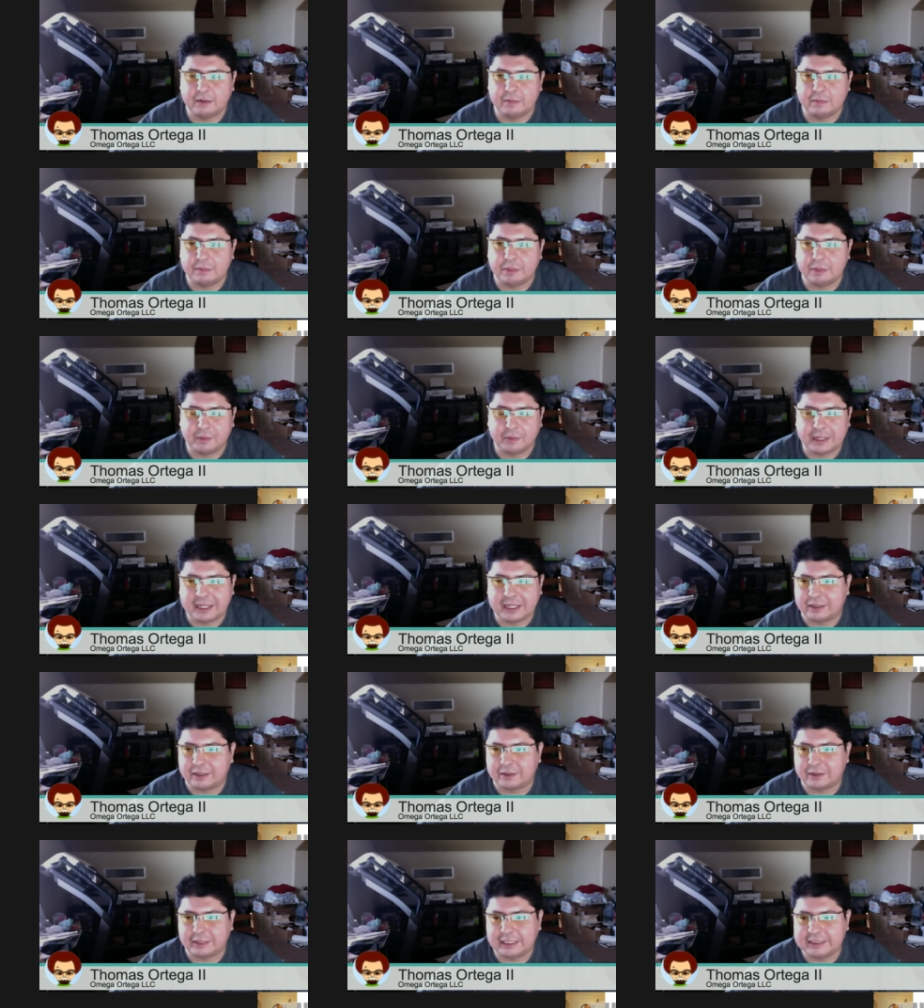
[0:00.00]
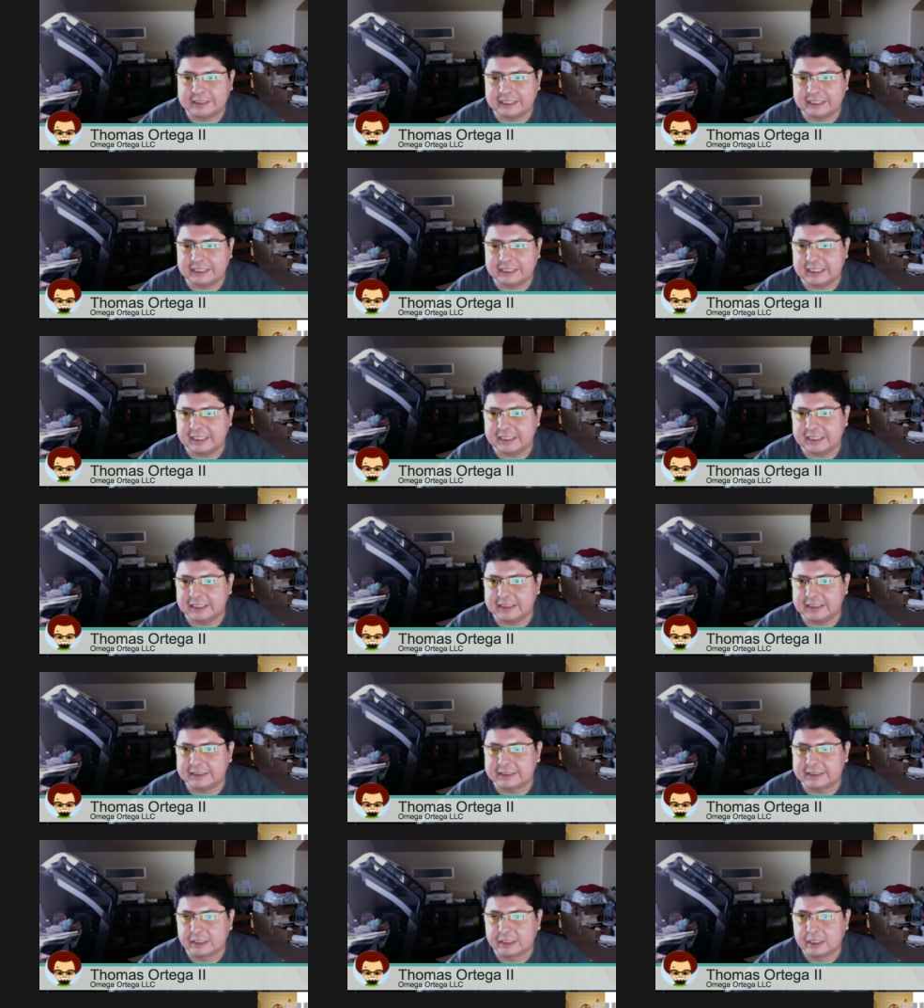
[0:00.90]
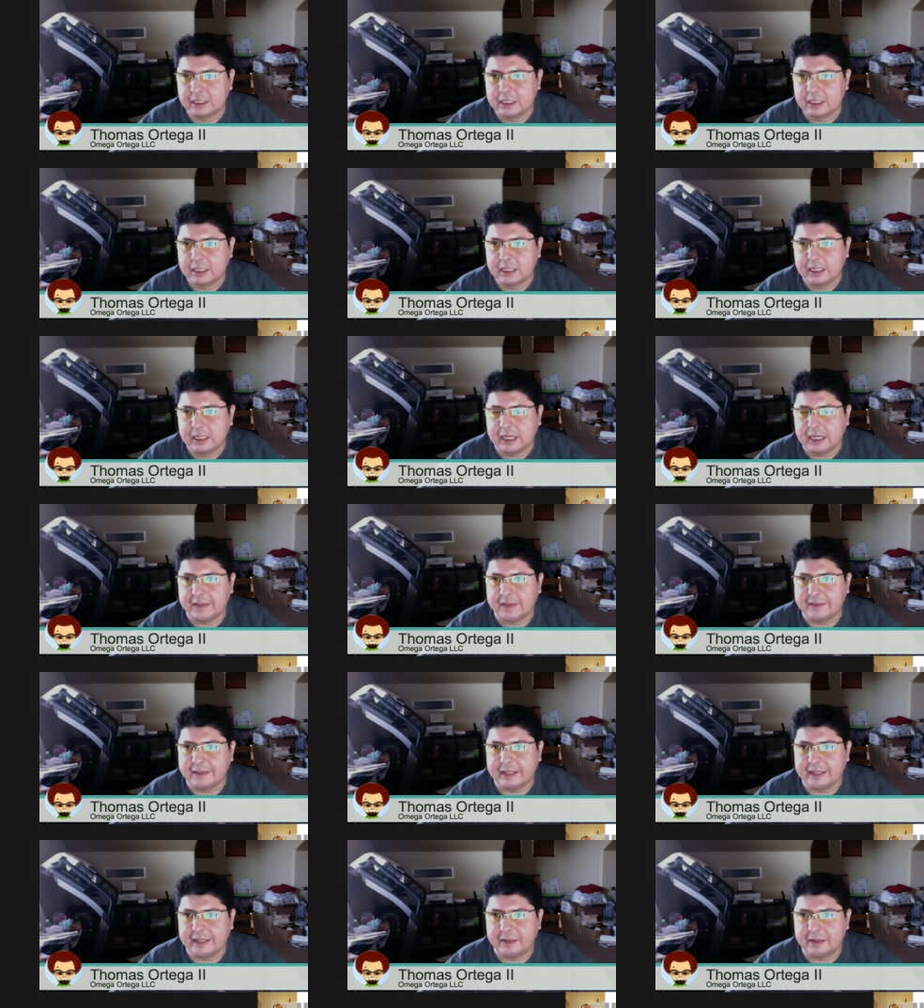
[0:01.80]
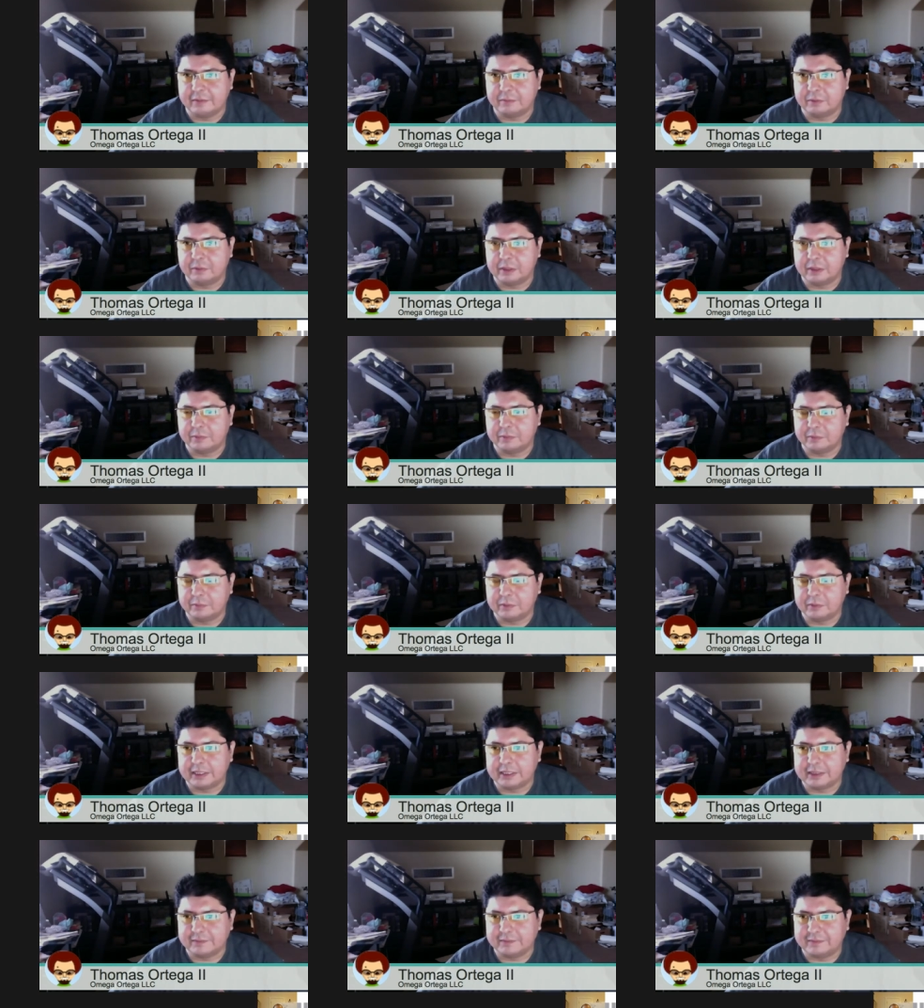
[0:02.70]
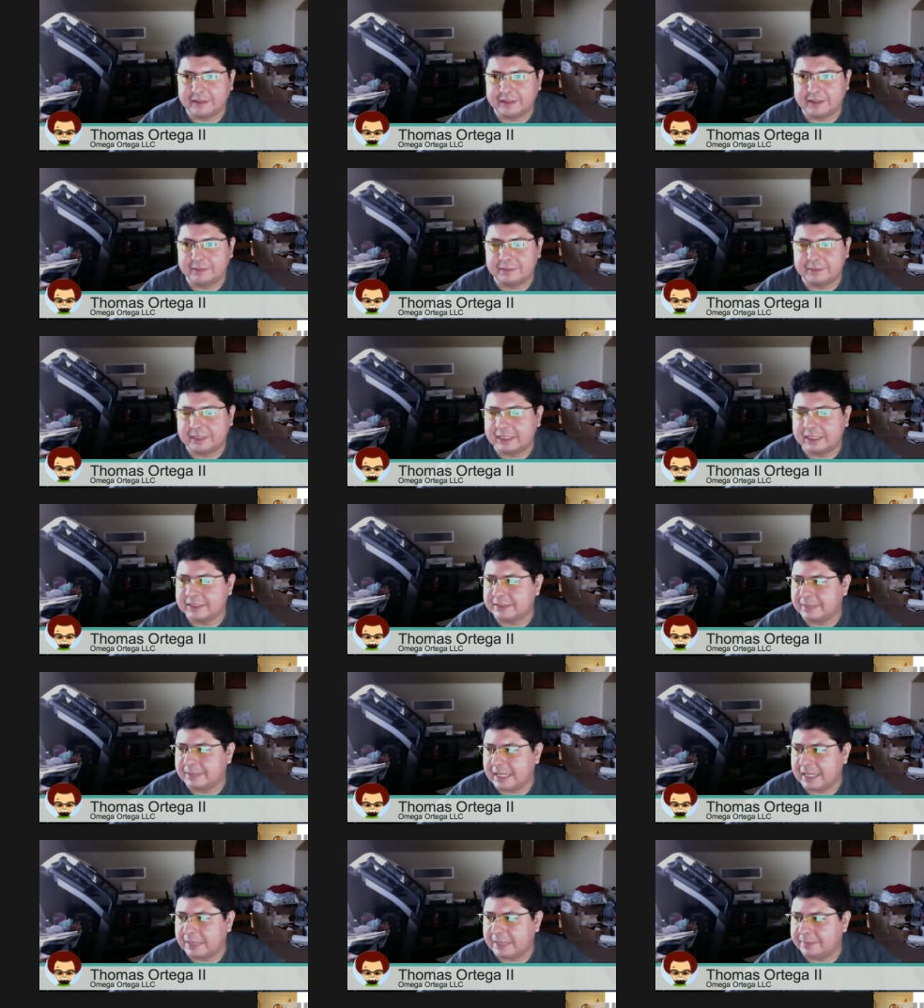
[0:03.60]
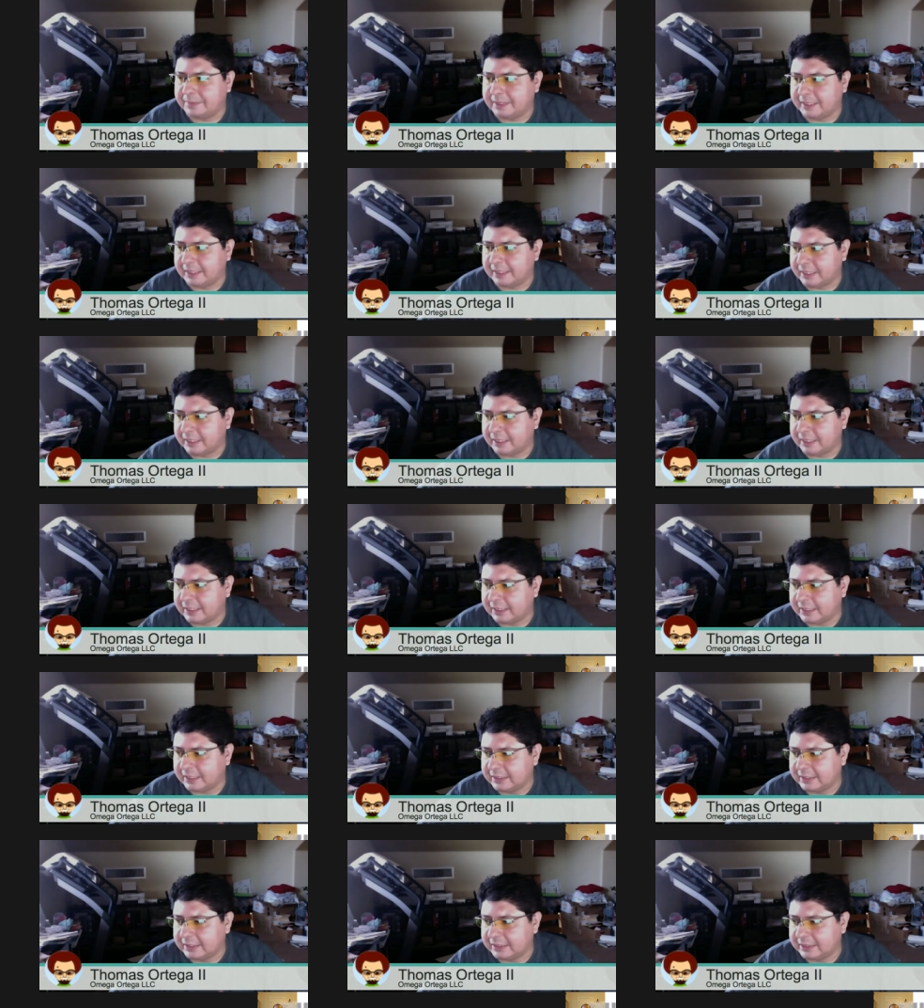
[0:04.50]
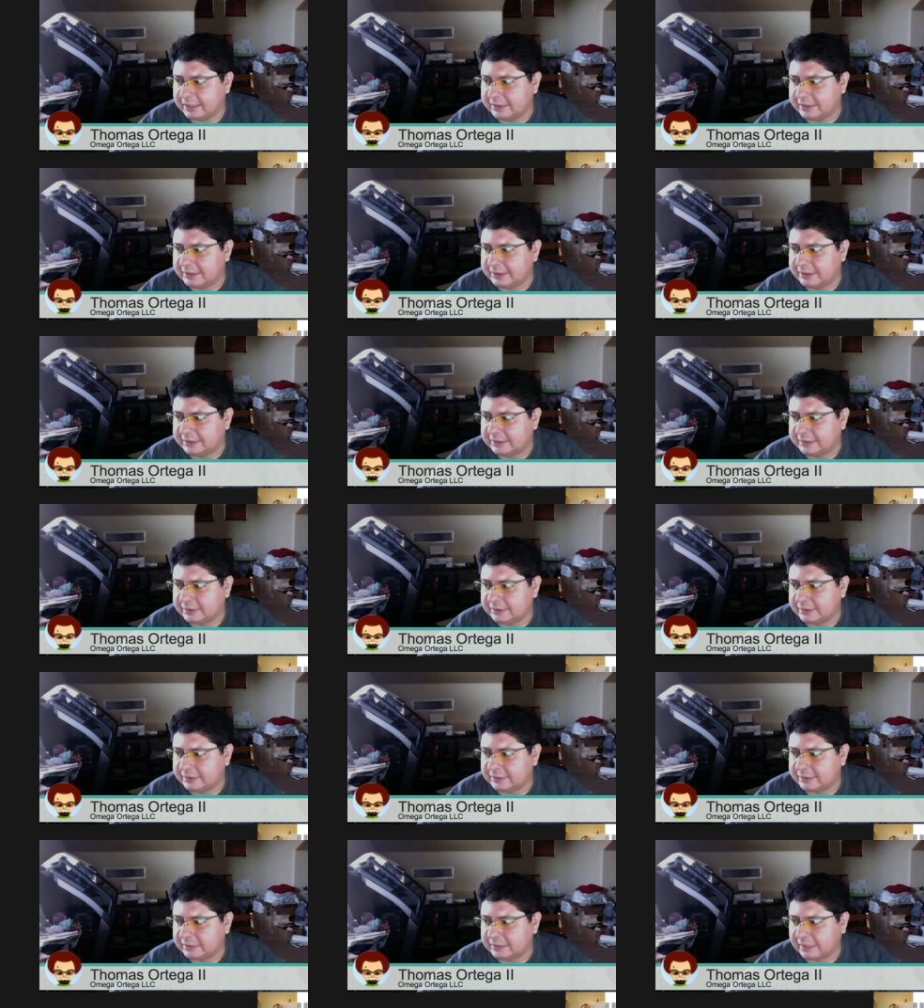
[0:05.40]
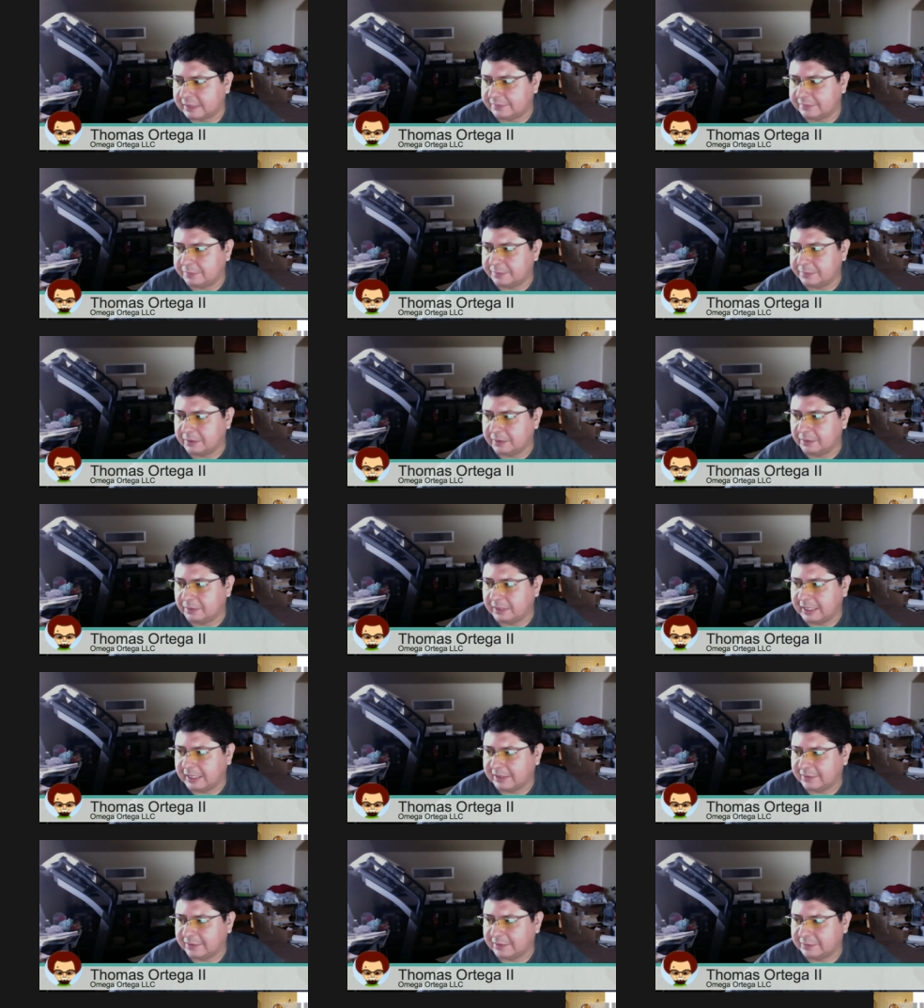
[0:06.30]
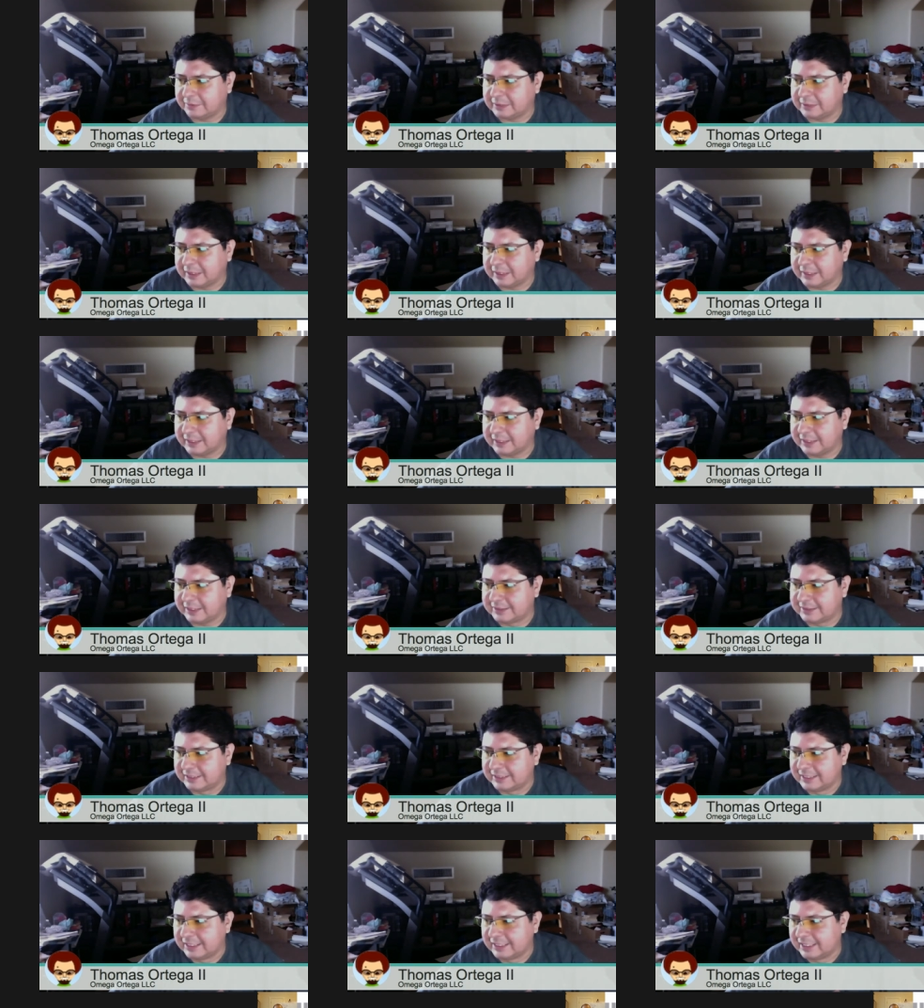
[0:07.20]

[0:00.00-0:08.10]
throwing out crazy ideas. And then what invariably ends up happening is after we don't like all those ideas,